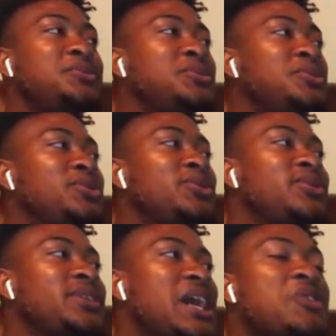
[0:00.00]
I don't
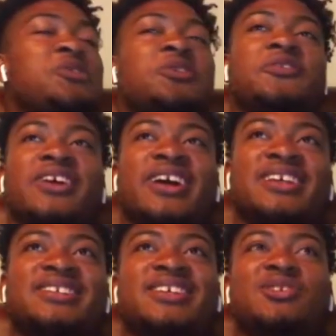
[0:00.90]
know. I don't know if you
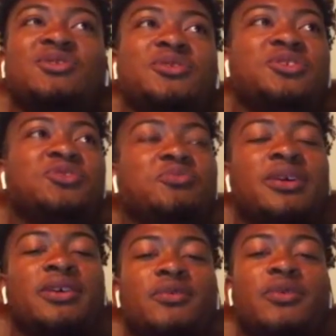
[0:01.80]
got the schedule with you,
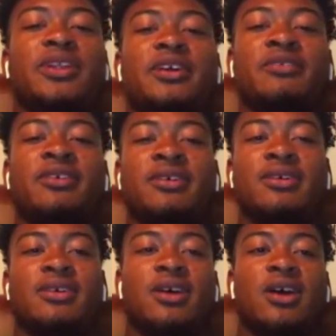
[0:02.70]
but
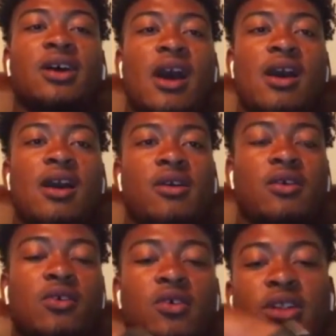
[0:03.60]
whenever
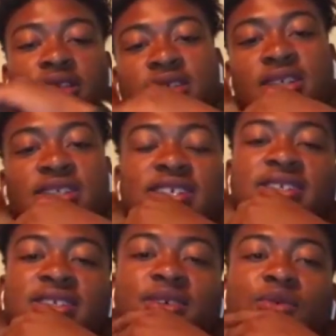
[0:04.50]
going into the
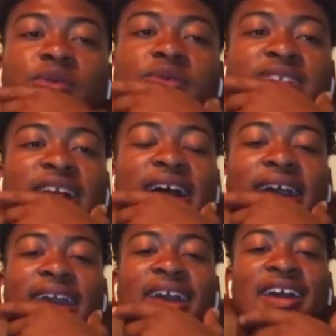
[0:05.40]
season, we was
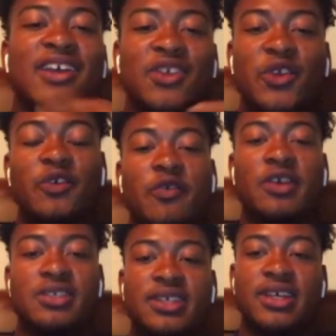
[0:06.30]
like,
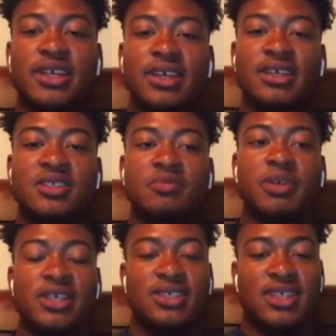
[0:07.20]
University is the
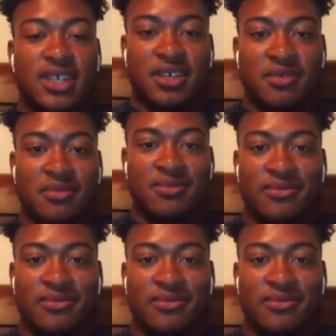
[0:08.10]
best team